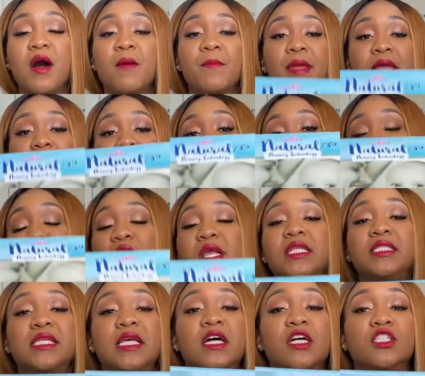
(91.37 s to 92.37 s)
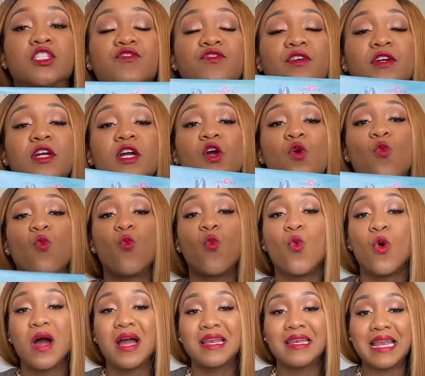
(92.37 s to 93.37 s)
it retails for
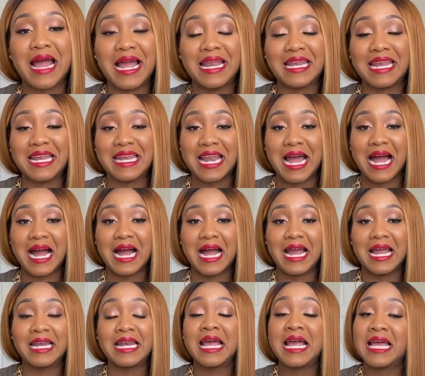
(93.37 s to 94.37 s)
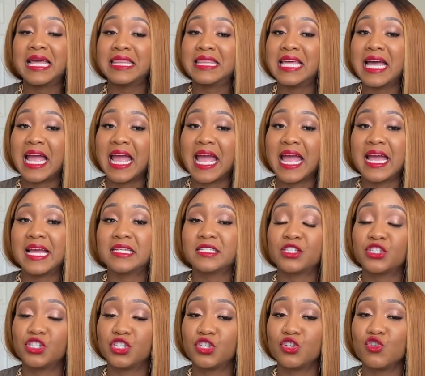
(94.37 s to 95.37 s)
$199. The
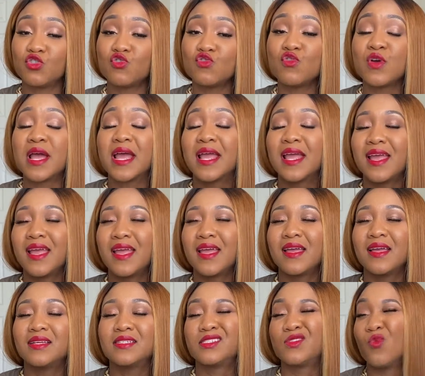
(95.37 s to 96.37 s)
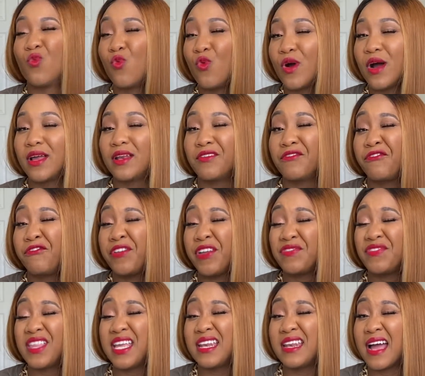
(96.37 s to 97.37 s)
S2 is
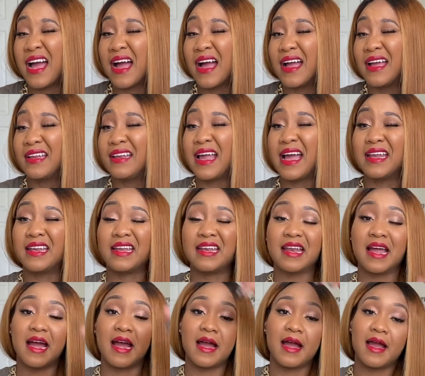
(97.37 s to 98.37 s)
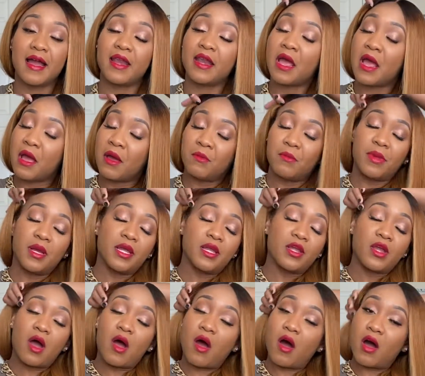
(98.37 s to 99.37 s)
$159.99. But
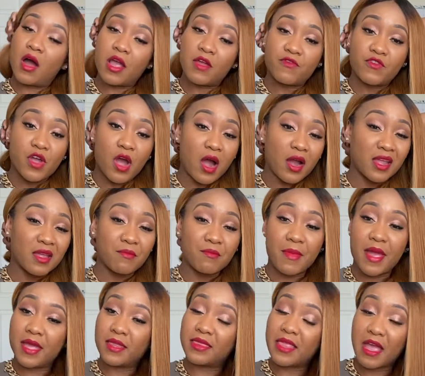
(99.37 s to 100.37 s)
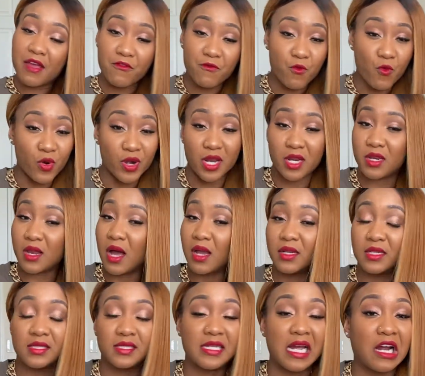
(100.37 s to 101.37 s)
y'all, if y'all can make that $40
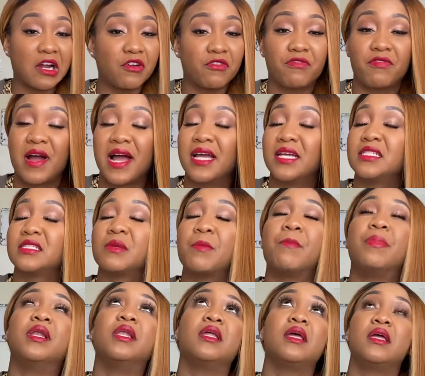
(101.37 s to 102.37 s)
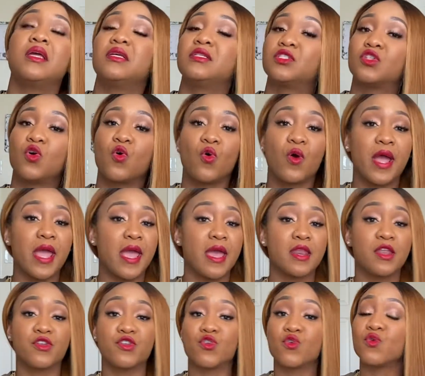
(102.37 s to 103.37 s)
sacrifice, please go ahead
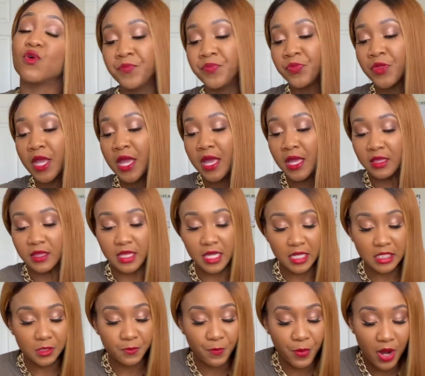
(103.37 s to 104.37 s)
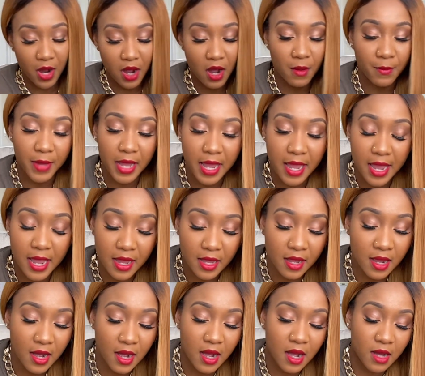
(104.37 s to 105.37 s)
and do it. This pump, it
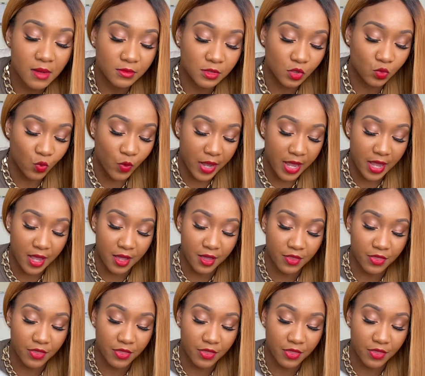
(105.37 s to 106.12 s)
comes with